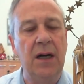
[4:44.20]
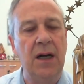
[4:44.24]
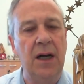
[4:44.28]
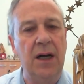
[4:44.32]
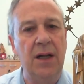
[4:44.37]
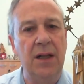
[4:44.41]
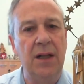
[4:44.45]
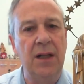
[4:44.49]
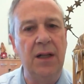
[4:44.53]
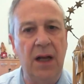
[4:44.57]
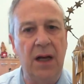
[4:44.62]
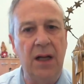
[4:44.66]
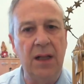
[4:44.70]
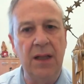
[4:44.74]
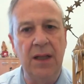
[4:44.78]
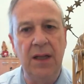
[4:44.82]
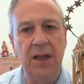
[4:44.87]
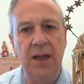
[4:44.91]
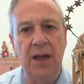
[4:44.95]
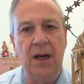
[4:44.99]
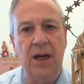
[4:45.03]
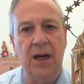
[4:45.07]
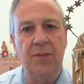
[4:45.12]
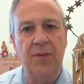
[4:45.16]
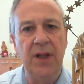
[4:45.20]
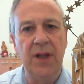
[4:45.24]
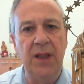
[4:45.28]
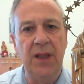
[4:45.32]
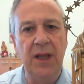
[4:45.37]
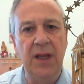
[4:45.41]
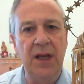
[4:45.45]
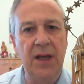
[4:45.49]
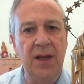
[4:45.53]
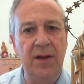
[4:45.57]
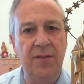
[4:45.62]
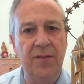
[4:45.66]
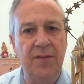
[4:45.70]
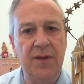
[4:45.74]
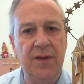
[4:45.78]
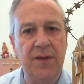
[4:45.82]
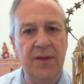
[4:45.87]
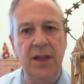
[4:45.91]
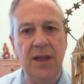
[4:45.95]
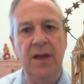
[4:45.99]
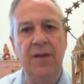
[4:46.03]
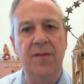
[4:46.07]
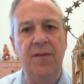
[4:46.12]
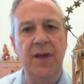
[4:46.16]

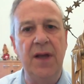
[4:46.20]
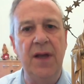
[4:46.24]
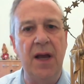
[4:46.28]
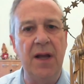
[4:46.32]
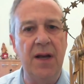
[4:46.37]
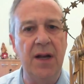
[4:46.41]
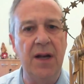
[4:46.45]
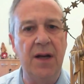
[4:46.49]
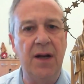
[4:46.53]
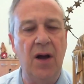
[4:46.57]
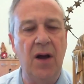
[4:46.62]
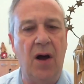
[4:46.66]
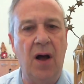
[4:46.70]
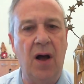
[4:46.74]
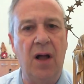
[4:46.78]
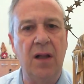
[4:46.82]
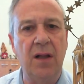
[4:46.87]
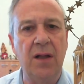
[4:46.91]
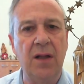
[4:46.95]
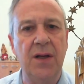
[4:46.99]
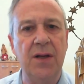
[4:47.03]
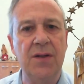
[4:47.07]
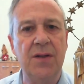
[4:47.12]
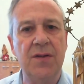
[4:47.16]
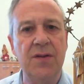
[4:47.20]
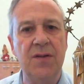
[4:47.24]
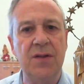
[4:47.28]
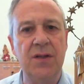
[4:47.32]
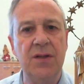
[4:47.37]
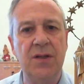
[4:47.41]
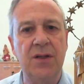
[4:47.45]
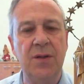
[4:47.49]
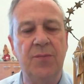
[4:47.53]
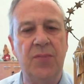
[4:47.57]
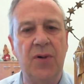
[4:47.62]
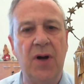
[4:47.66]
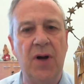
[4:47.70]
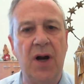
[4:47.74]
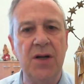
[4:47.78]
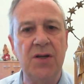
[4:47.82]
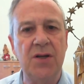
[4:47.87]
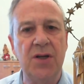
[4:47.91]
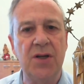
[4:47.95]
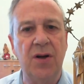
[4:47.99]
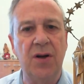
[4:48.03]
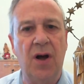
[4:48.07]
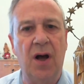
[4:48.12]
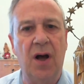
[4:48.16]
alleviated all his
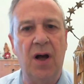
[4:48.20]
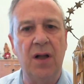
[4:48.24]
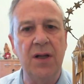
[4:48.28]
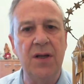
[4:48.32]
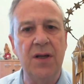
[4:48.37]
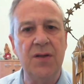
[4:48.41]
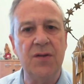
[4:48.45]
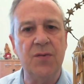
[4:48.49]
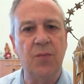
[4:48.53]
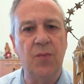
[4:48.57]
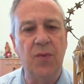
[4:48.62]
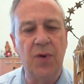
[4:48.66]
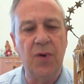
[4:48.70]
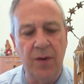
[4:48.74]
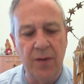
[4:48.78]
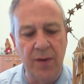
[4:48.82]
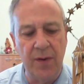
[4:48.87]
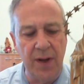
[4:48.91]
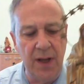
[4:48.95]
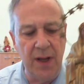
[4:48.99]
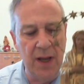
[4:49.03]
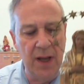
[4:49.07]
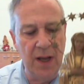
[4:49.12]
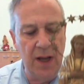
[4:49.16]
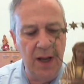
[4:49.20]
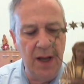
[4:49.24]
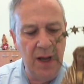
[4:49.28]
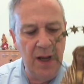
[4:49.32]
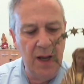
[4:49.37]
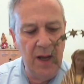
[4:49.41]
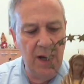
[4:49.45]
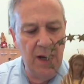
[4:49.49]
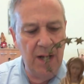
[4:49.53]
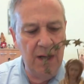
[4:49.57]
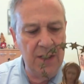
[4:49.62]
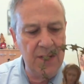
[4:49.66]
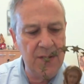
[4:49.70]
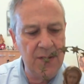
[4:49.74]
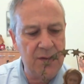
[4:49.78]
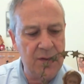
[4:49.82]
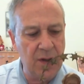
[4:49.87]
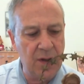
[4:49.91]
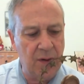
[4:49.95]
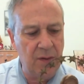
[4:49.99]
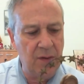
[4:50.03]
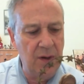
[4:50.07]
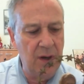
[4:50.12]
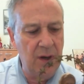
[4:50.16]
depression, all his worry.
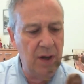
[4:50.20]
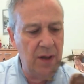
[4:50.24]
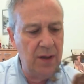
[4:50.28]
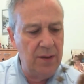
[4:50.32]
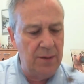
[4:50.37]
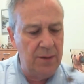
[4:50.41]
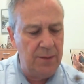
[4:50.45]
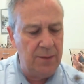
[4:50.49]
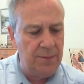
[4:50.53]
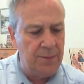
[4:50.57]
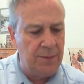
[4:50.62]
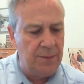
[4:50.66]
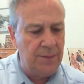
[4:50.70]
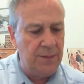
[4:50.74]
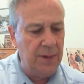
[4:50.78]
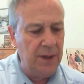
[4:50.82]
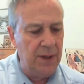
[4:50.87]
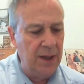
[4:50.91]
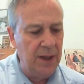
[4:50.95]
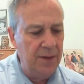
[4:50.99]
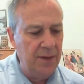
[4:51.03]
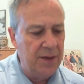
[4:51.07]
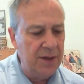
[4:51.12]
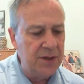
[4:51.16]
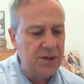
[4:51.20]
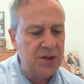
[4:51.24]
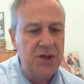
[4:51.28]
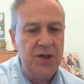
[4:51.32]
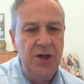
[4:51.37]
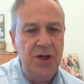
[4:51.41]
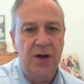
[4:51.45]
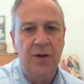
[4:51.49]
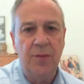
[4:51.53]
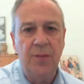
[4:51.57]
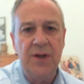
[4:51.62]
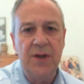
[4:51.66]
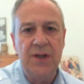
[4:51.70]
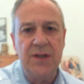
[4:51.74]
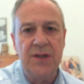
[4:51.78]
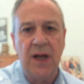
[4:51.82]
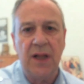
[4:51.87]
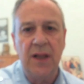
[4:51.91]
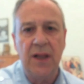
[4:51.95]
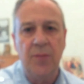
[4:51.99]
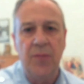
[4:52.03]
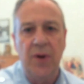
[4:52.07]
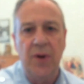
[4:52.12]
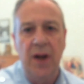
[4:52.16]
So this year we
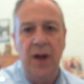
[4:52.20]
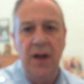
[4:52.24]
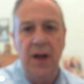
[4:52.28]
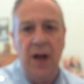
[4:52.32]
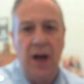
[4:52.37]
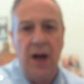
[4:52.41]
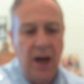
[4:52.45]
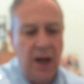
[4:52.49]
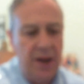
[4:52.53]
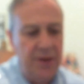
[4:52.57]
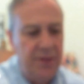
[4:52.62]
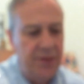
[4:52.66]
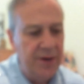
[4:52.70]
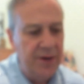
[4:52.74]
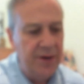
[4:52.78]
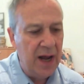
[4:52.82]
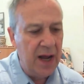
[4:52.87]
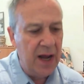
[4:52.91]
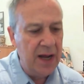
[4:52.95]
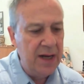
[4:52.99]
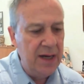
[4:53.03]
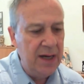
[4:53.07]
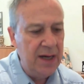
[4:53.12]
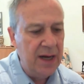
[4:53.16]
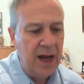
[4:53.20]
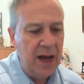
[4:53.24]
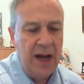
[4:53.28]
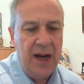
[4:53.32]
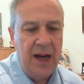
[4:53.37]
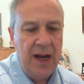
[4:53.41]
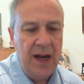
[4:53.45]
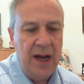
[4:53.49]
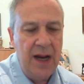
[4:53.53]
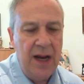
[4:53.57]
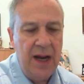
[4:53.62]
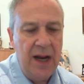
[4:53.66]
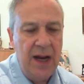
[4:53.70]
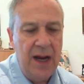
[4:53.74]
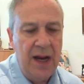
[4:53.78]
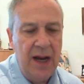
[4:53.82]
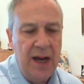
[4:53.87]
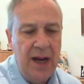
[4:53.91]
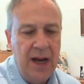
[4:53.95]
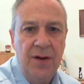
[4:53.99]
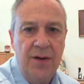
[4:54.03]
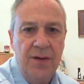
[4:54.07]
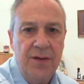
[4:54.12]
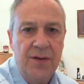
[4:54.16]
celebrate 199
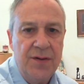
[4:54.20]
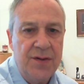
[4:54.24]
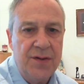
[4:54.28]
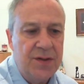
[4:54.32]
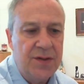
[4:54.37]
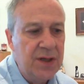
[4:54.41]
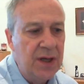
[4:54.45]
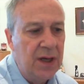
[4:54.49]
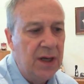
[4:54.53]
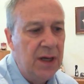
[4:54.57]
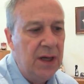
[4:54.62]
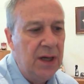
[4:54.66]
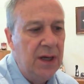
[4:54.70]
years